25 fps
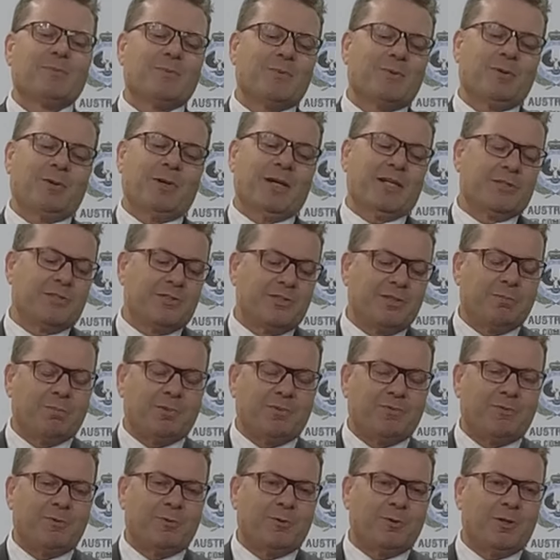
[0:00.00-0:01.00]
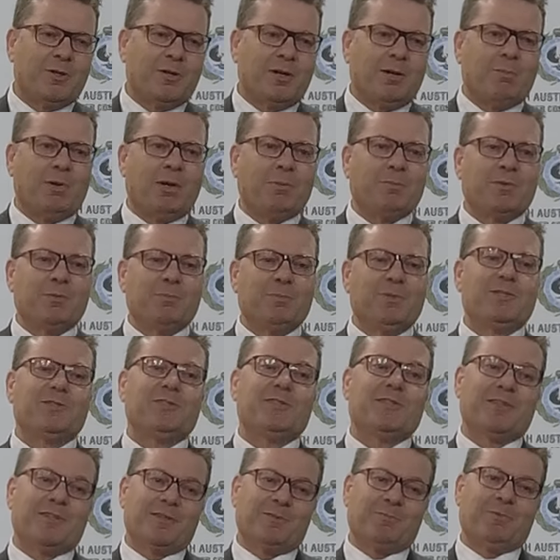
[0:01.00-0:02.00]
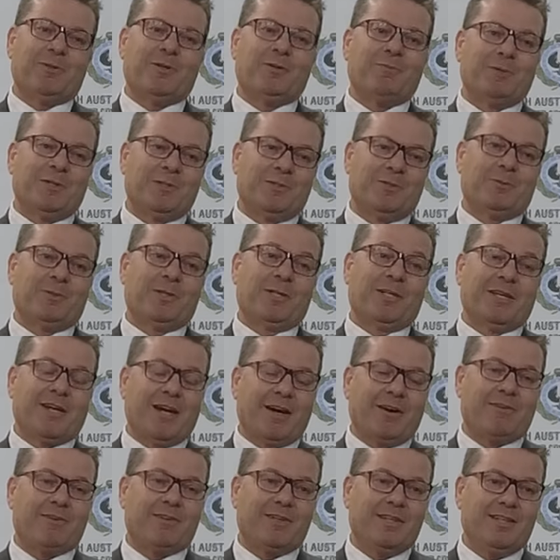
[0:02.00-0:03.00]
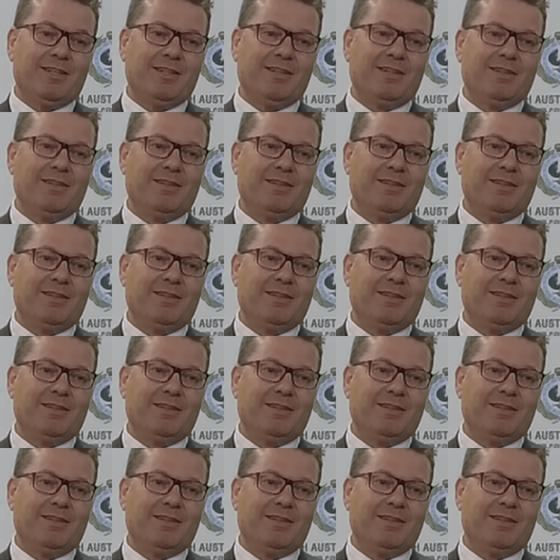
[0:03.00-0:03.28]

Well, as I said before, I'm optimistic that what we're doing currently